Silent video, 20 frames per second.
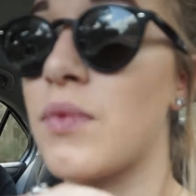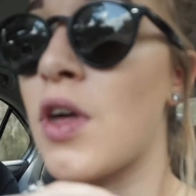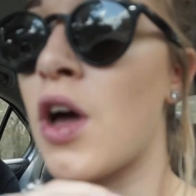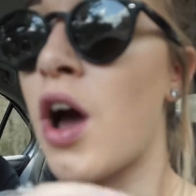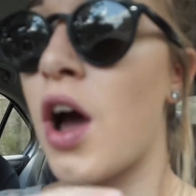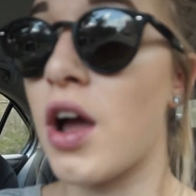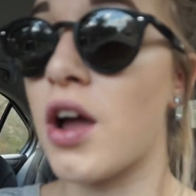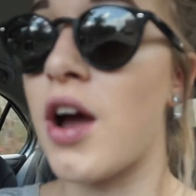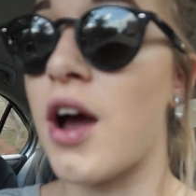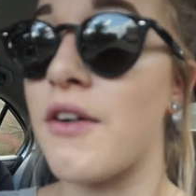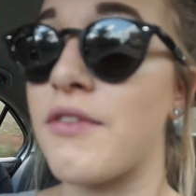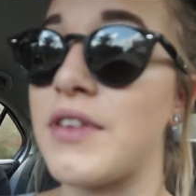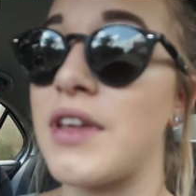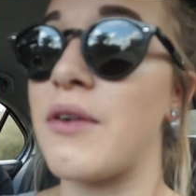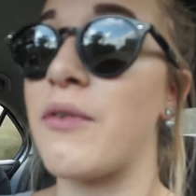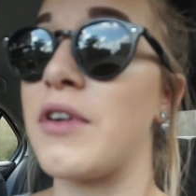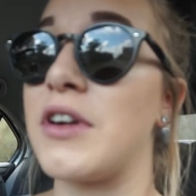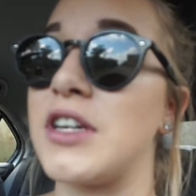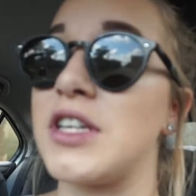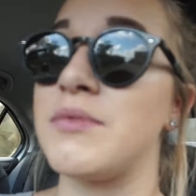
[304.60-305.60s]
hot coffee,
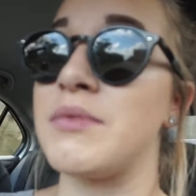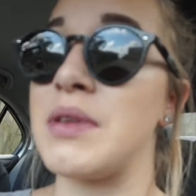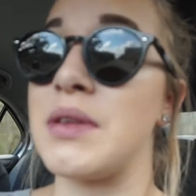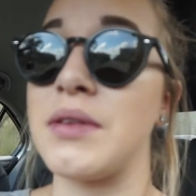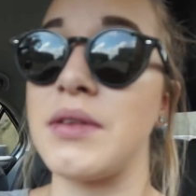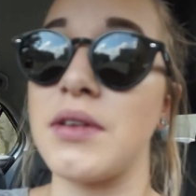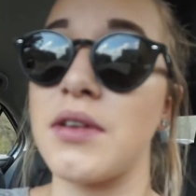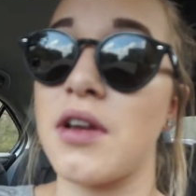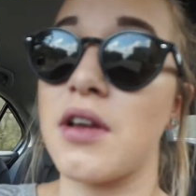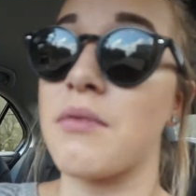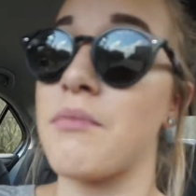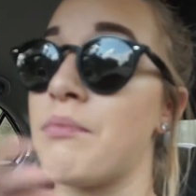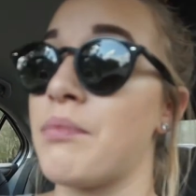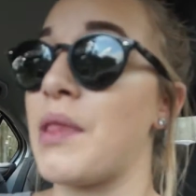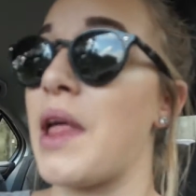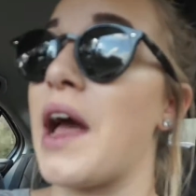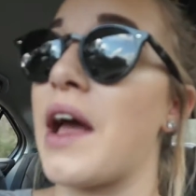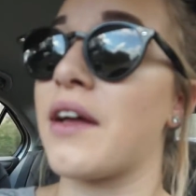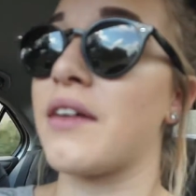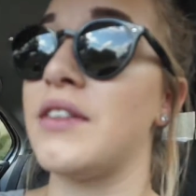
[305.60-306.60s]
I want it to be
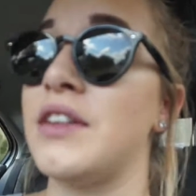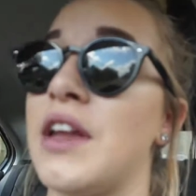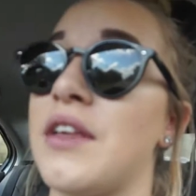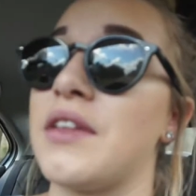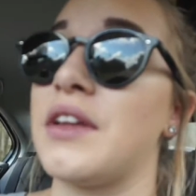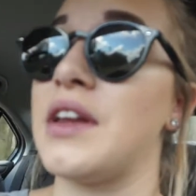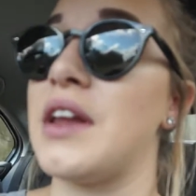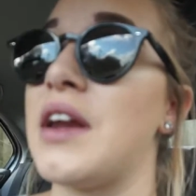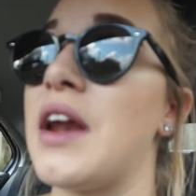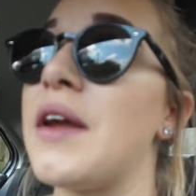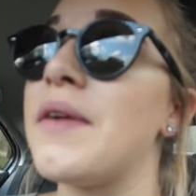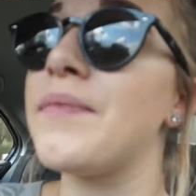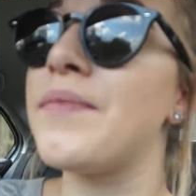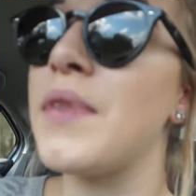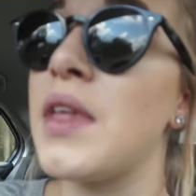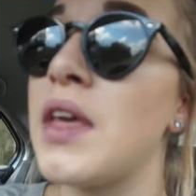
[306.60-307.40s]
black, nothing in it.